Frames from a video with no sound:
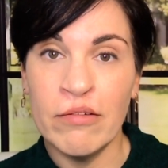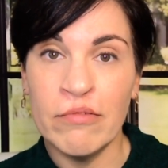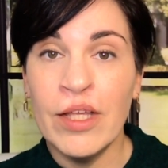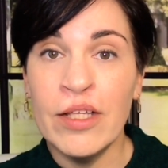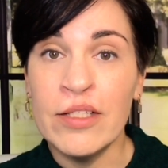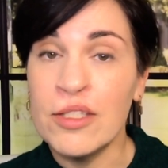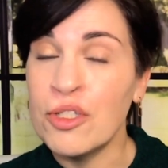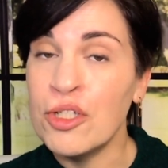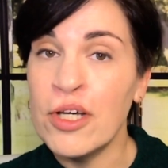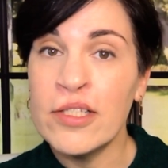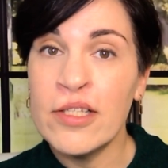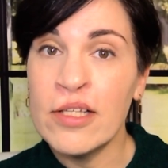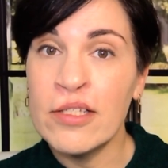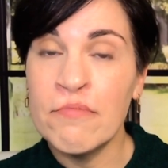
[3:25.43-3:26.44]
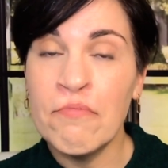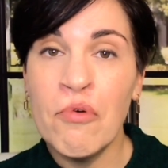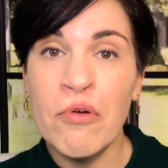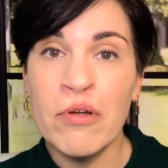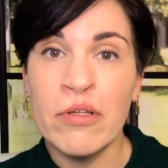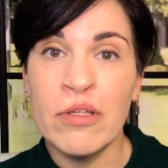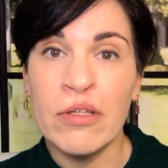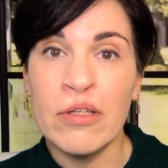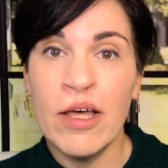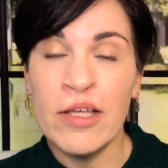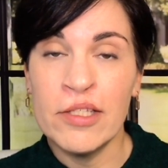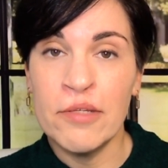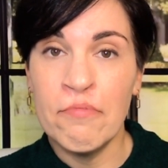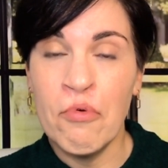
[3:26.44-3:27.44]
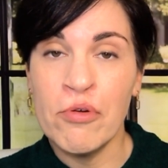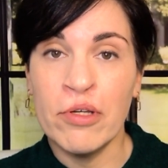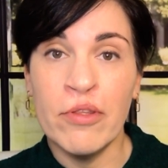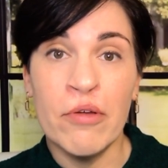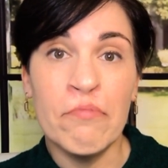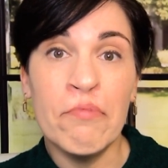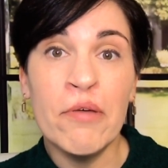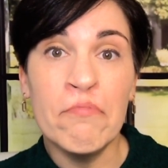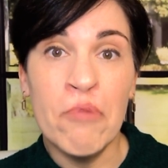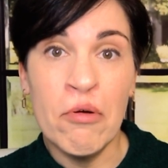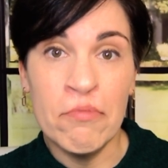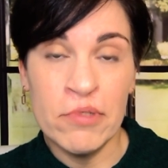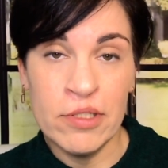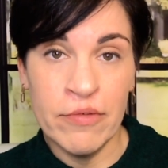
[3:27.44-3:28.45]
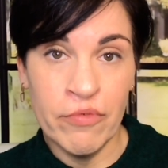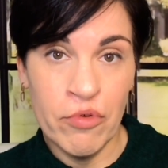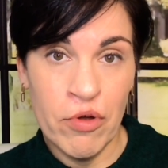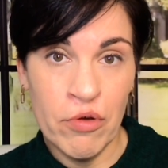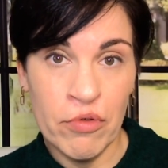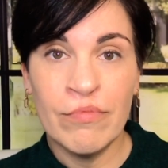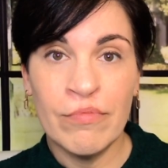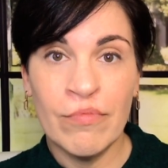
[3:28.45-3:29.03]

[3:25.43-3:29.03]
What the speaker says: is just as important as supporting their big moments of growth.